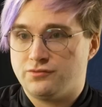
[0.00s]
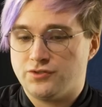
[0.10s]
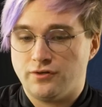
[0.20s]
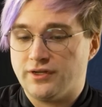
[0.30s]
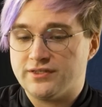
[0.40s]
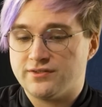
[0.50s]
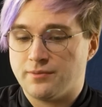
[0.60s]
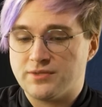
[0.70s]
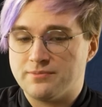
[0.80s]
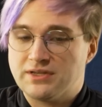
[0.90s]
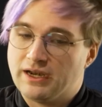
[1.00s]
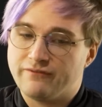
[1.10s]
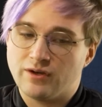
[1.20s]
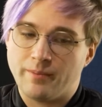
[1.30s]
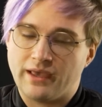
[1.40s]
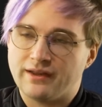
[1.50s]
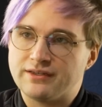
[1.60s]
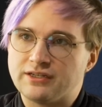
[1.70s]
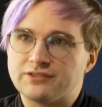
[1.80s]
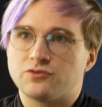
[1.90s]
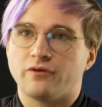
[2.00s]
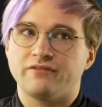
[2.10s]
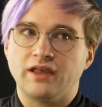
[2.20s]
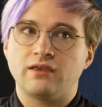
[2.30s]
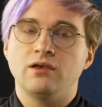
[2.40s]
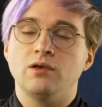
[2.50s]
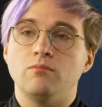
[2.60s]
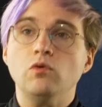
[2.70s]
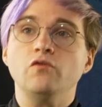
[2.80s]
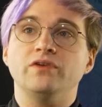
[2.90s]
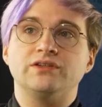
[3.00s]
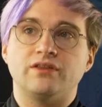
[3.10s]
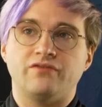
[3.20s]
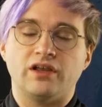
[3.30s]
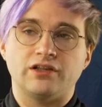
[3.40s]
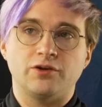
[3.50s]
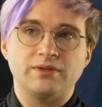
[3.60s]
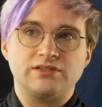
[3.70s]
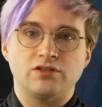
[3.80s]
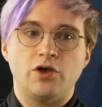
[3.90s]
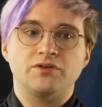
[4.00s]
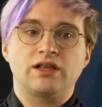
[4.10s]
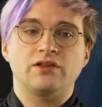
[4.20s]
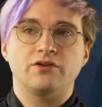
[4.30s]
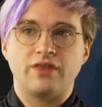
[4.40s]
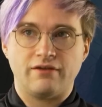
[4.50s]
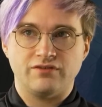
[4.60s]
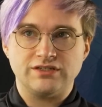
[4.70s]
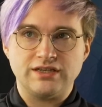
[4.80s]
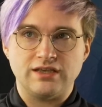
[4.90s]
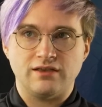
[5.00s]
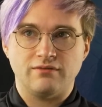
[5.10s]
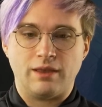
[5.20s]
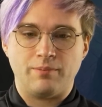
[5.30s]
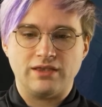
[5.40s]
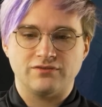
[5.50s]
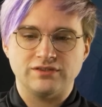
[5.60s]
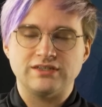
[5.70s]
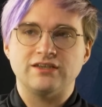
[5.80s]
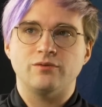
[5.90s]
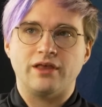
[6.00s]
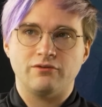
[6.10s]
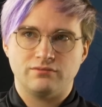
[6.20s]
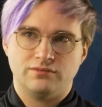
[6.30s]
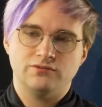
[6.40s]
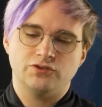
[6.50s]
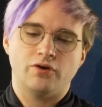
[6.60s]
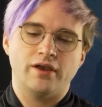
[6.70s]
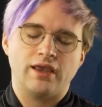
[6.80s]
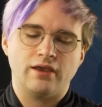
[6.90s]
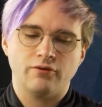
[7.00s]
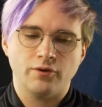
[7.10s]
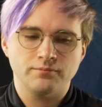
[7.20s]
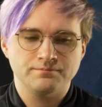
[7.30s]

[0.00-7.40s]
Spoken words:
turn, it's sometimes not even a bad idea to sort of move into the fight a little bit slow to clear that base fatigue without drawing aggro.